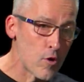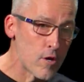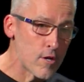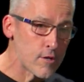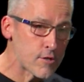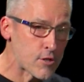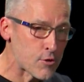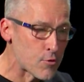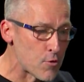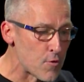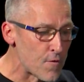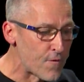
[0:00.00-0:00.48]

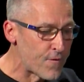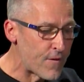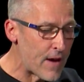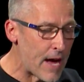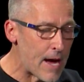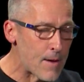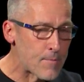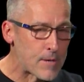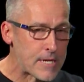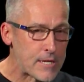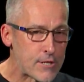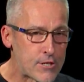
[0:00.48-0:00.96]
works through
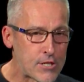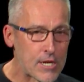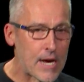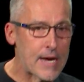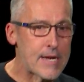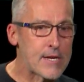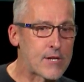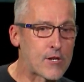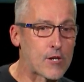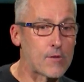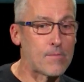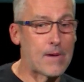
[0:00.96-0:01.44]
family.
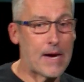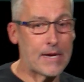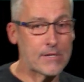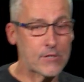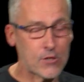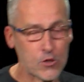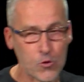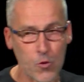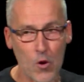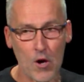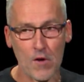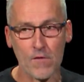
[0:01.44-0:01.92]
Jacob
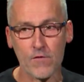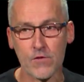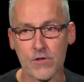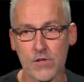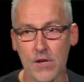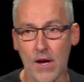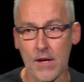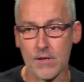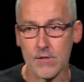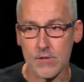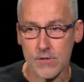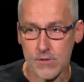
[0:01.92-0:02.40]
has 12
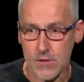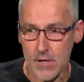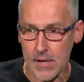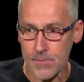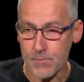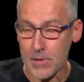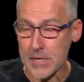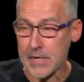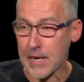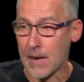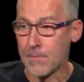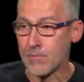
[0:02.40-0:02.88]
sons. They
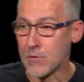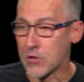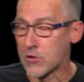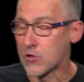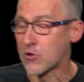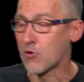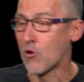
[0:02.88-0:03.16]
become the